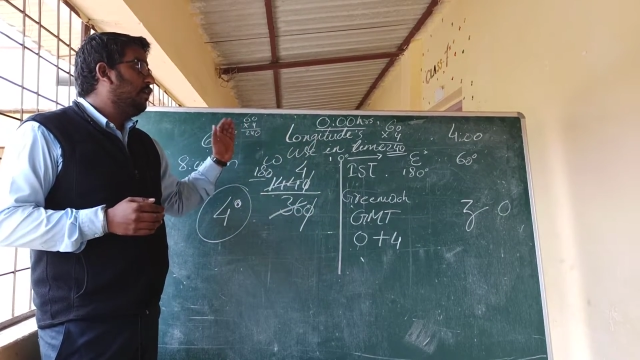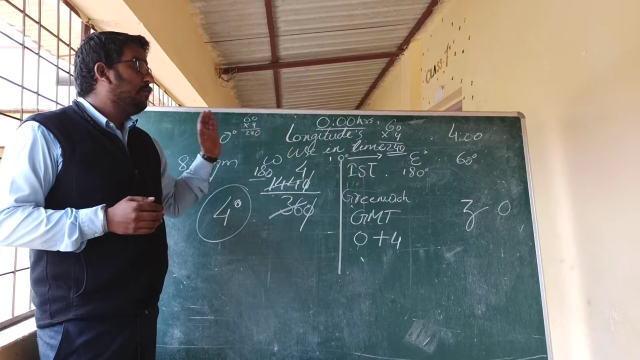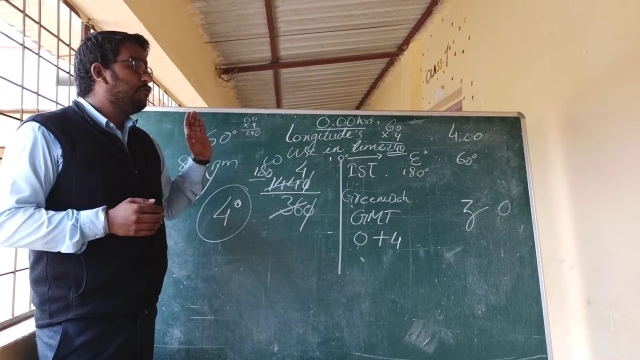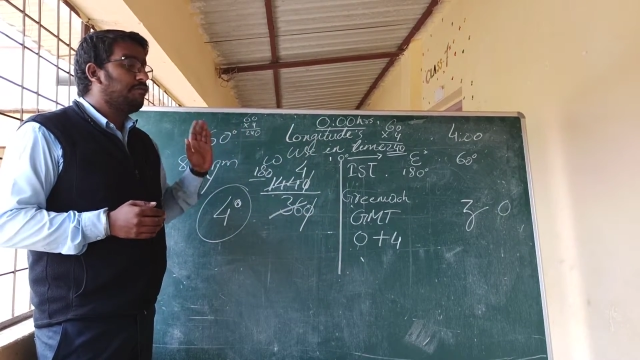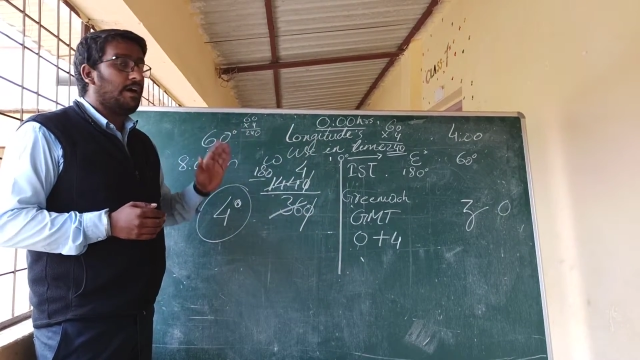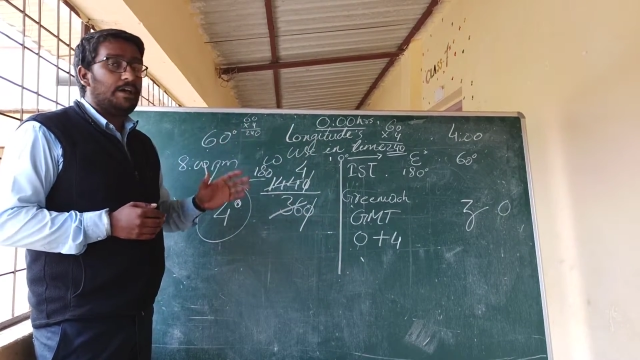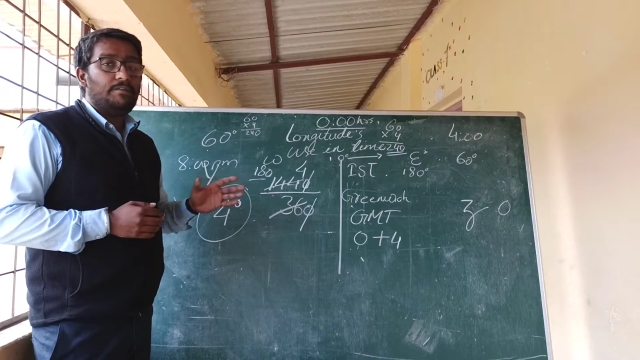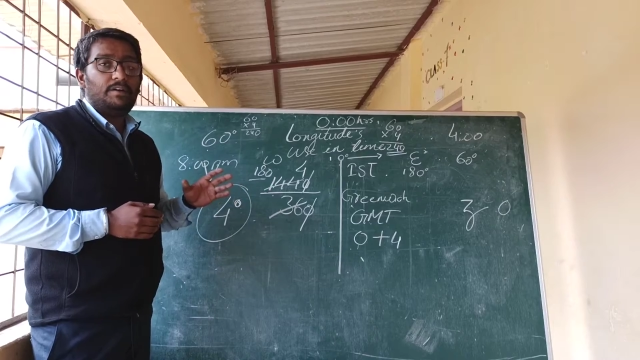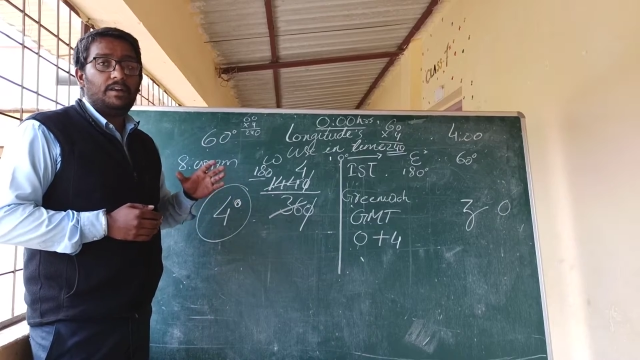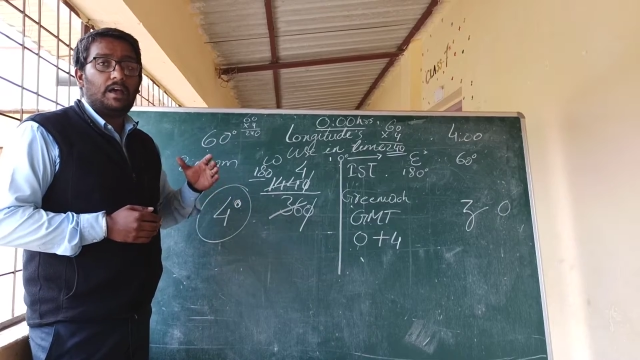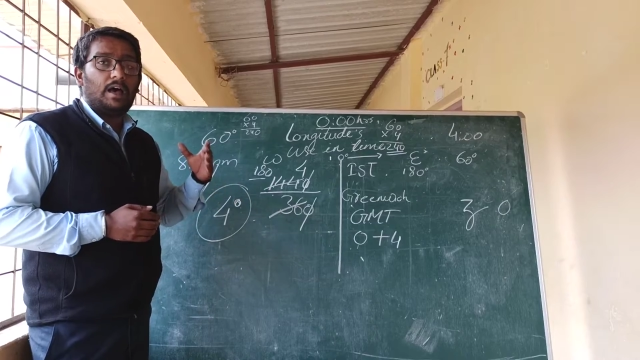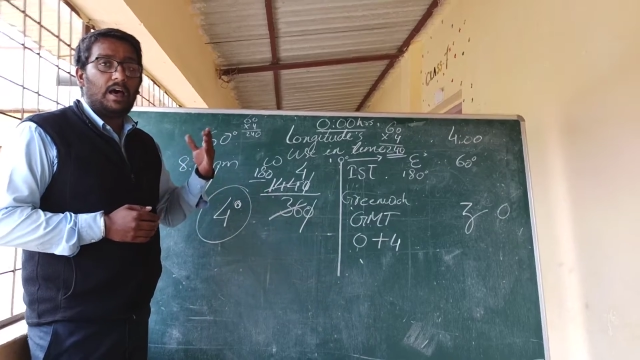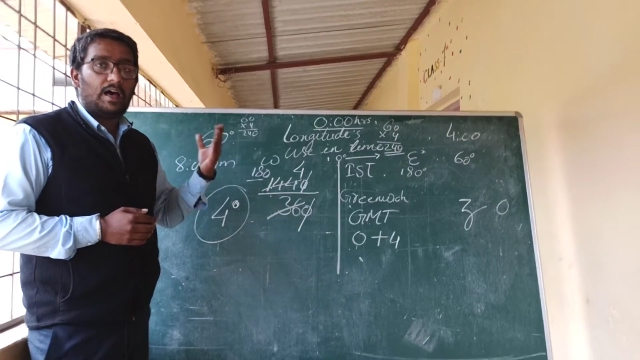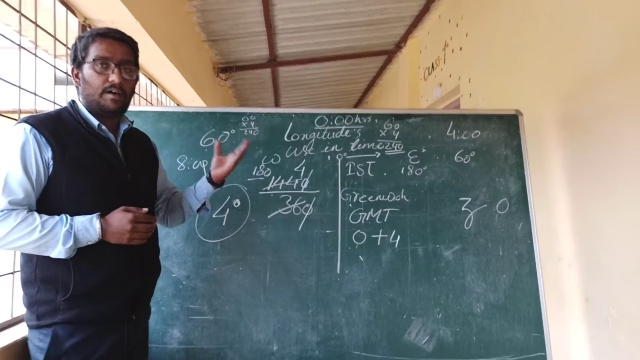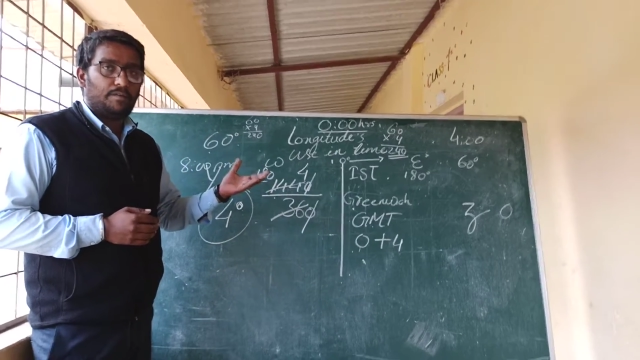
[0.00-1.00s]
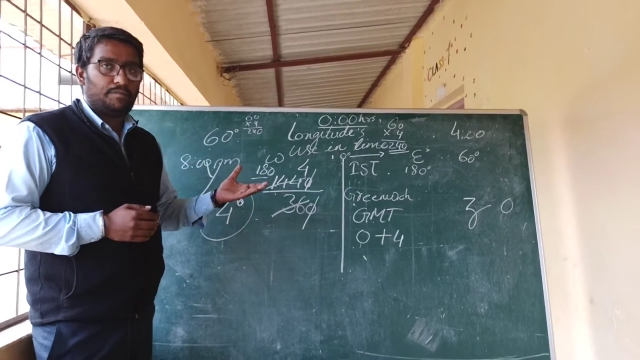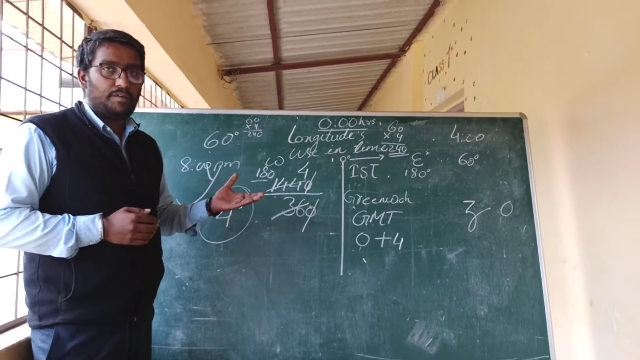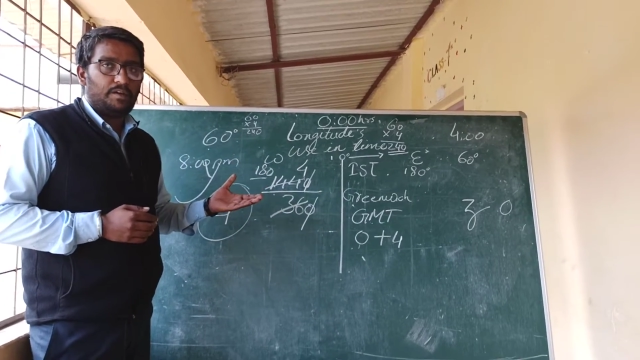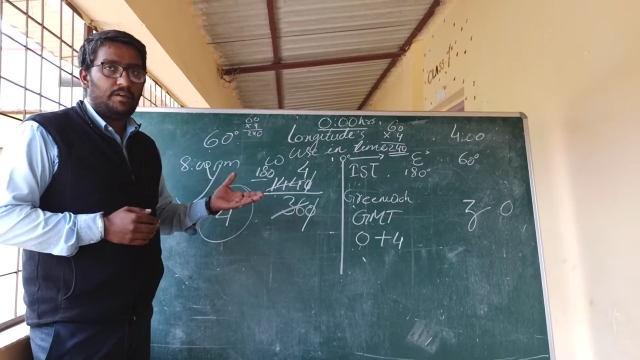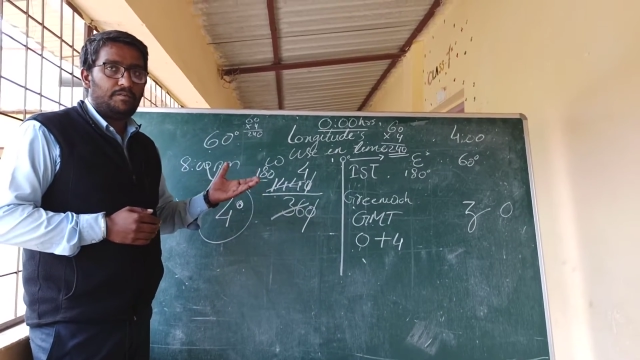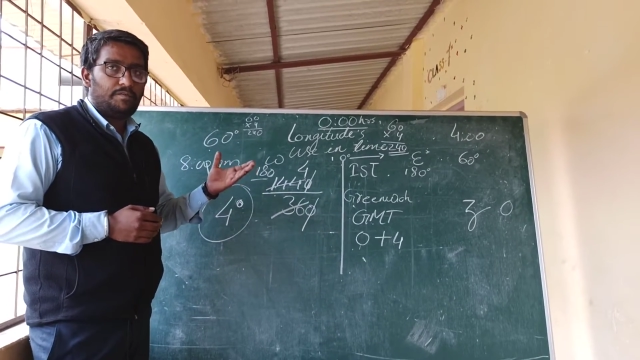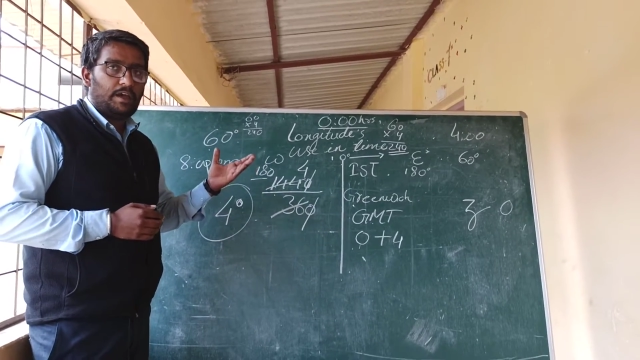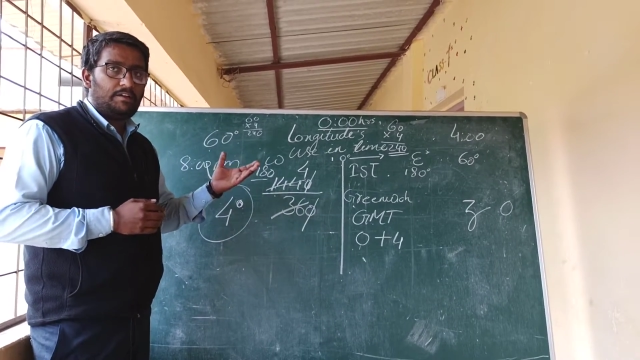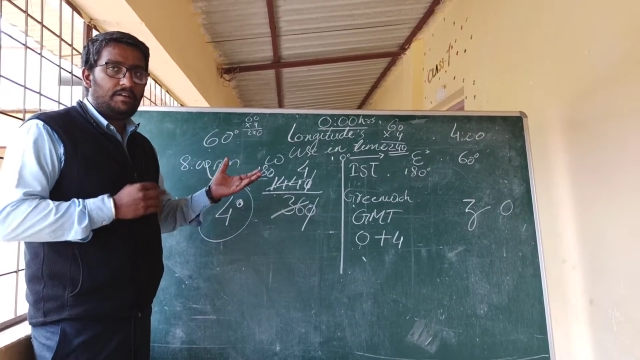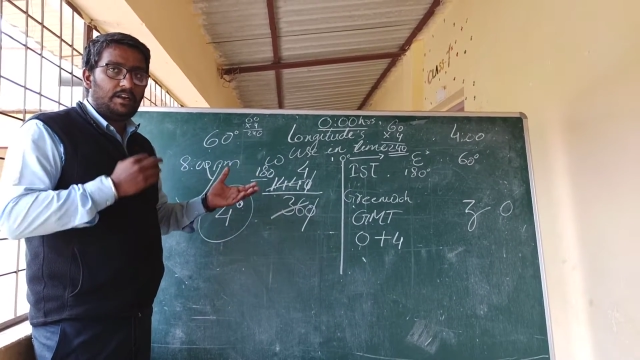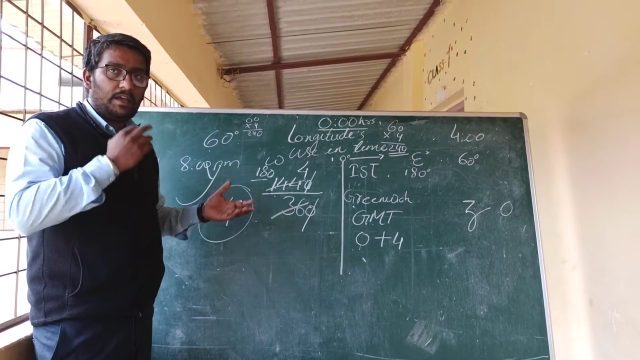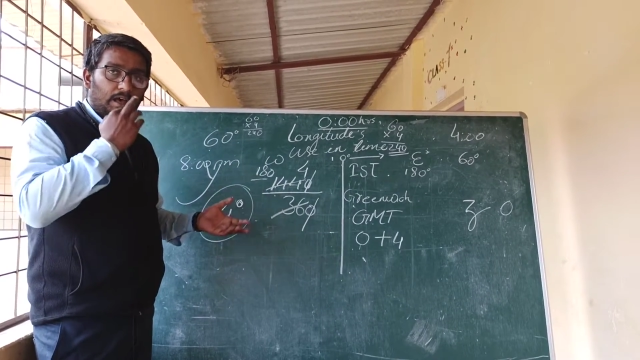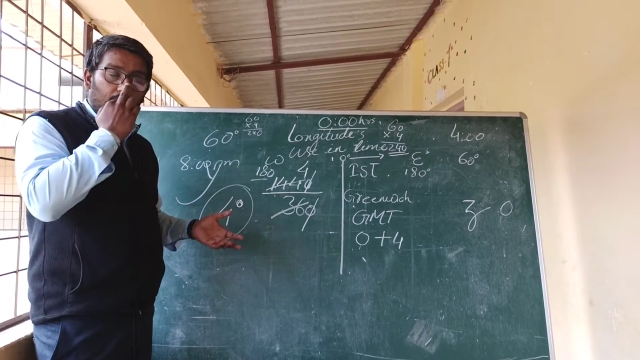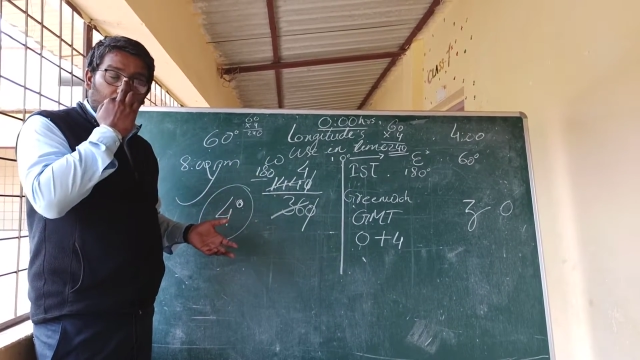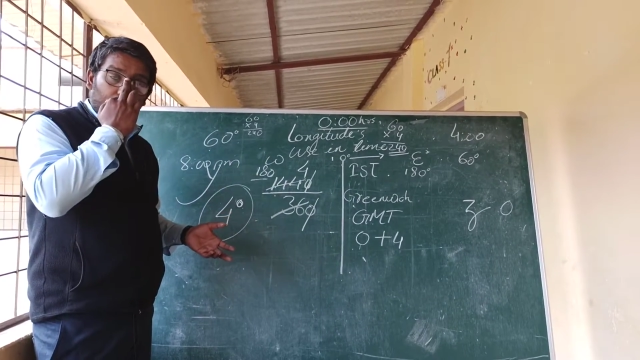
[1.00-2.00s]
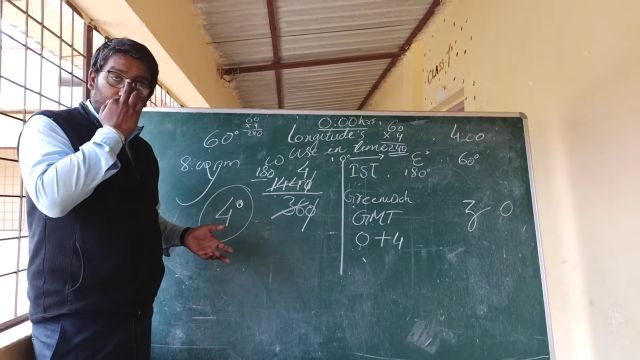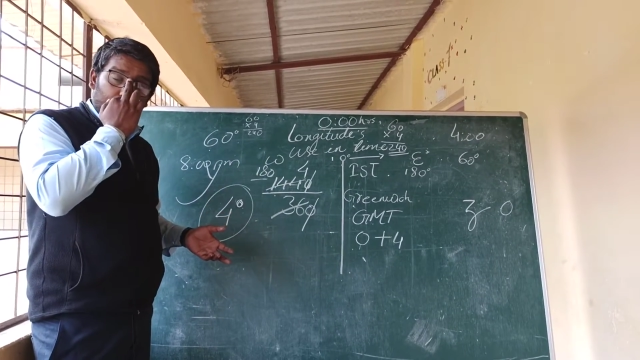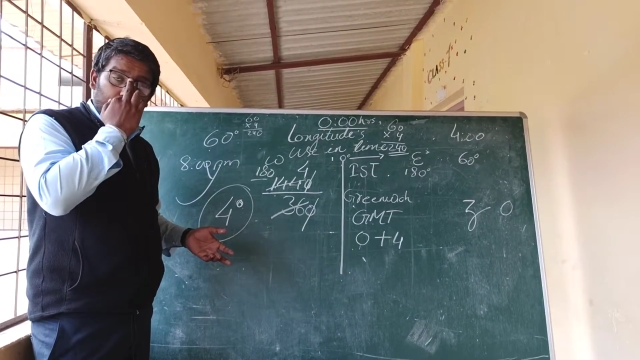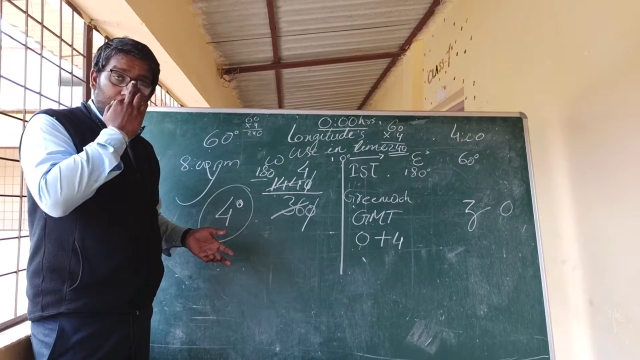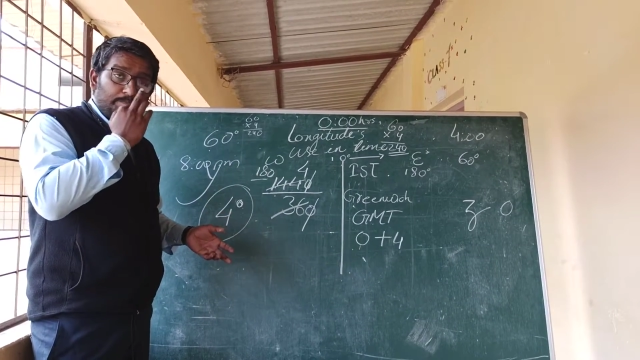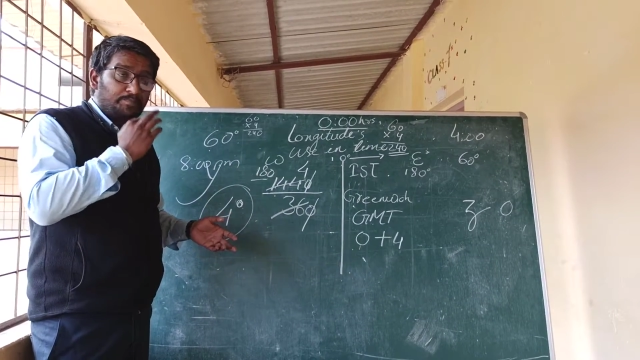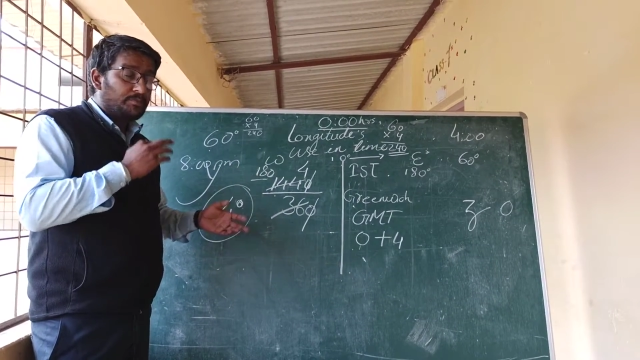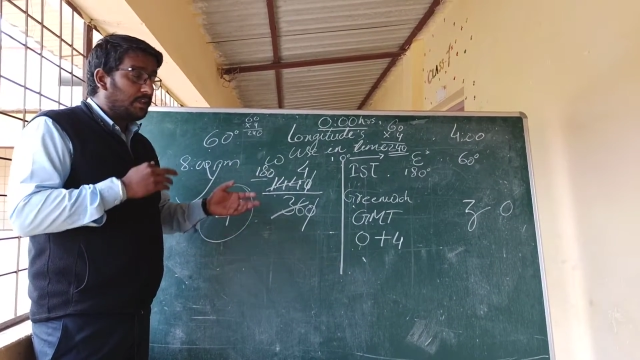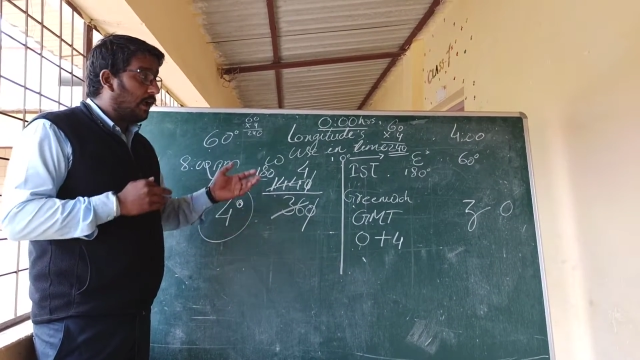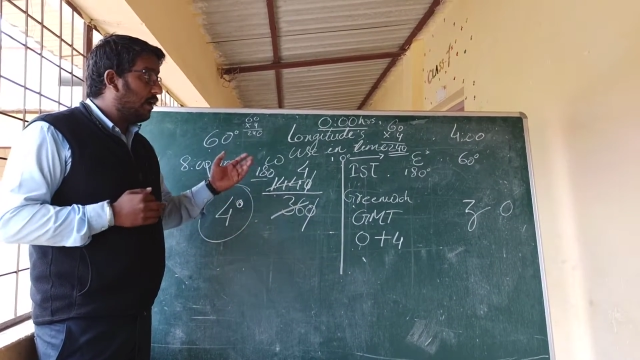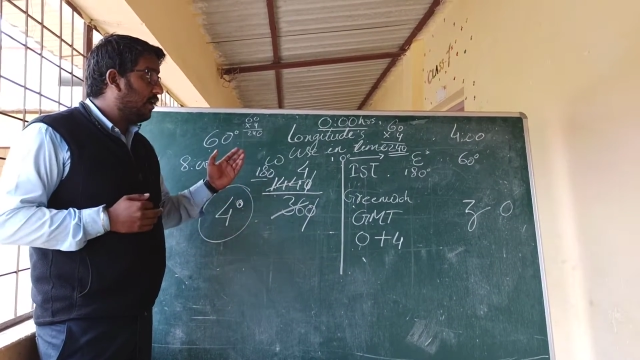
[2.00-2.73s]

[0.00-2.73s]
5.5